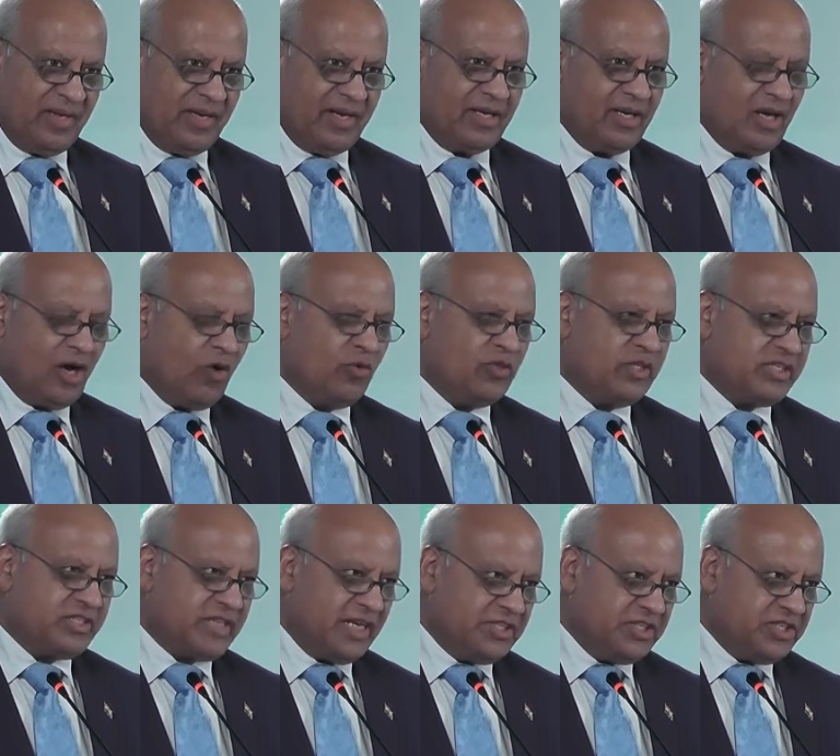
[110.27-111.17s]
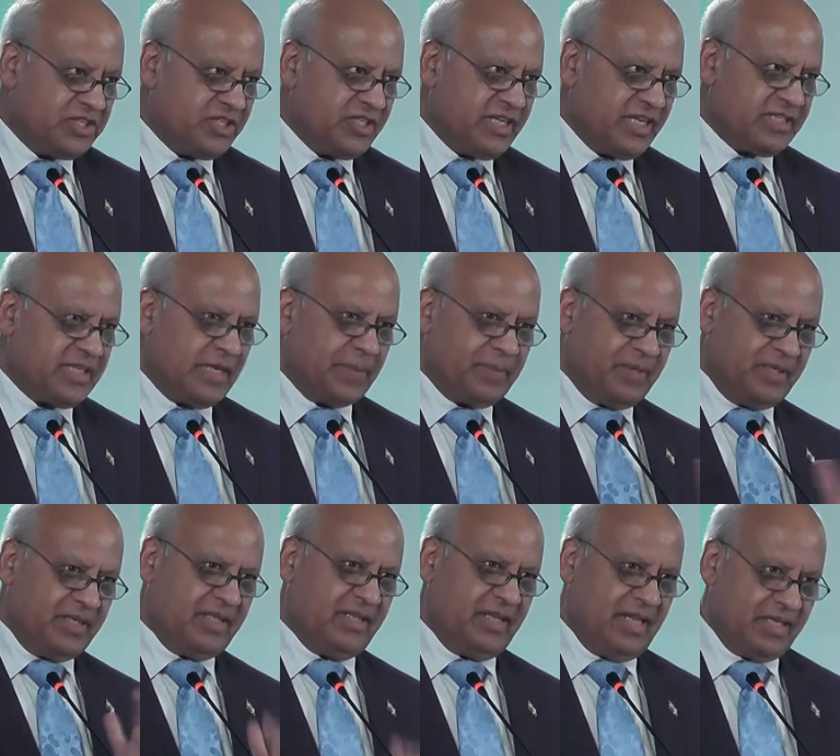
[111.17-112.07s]
and how this transition has
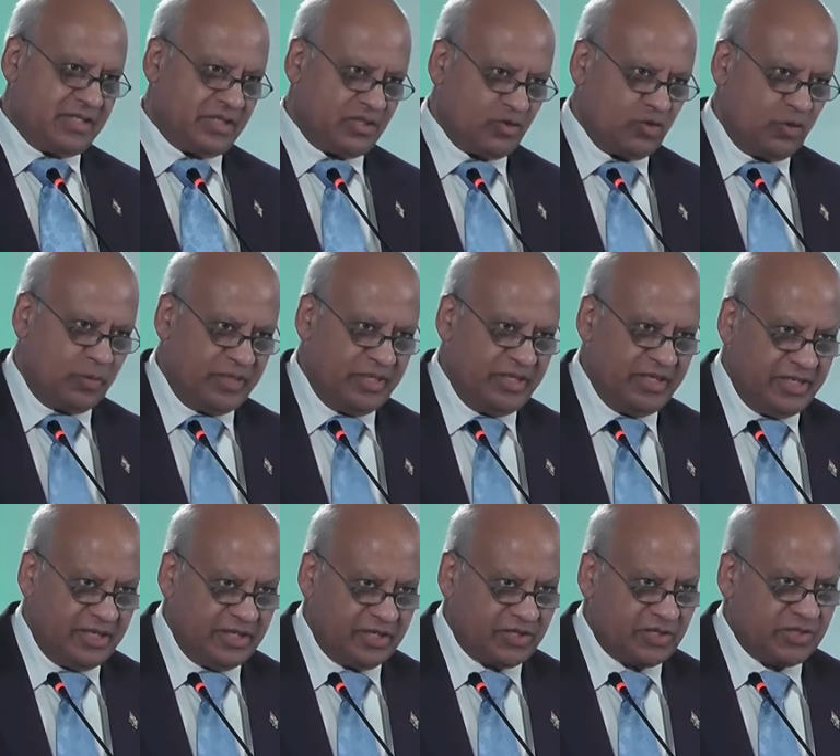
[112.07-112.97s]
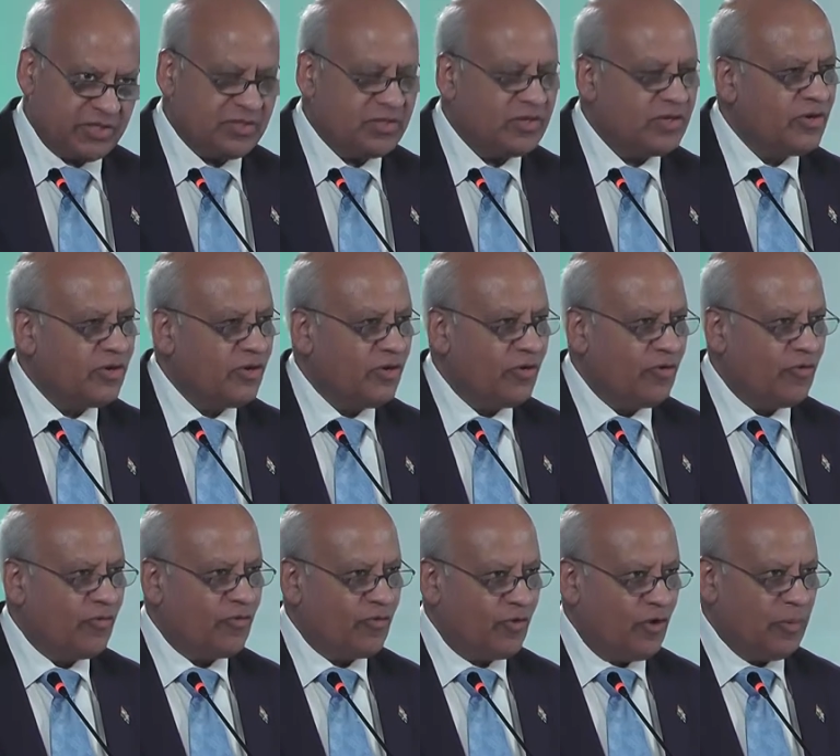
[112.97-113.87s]
happened in the last so many years
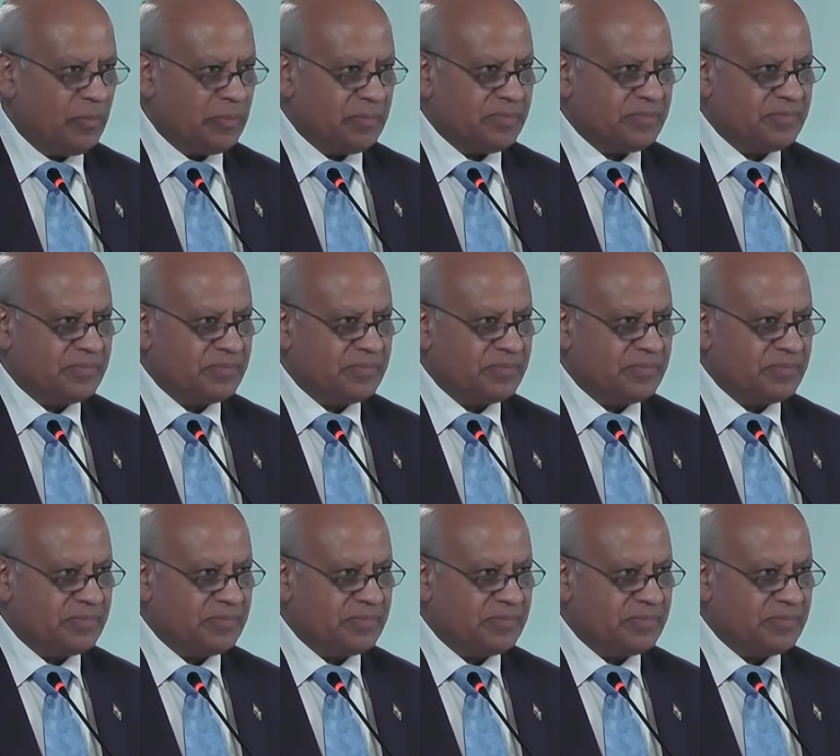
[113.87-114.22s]
from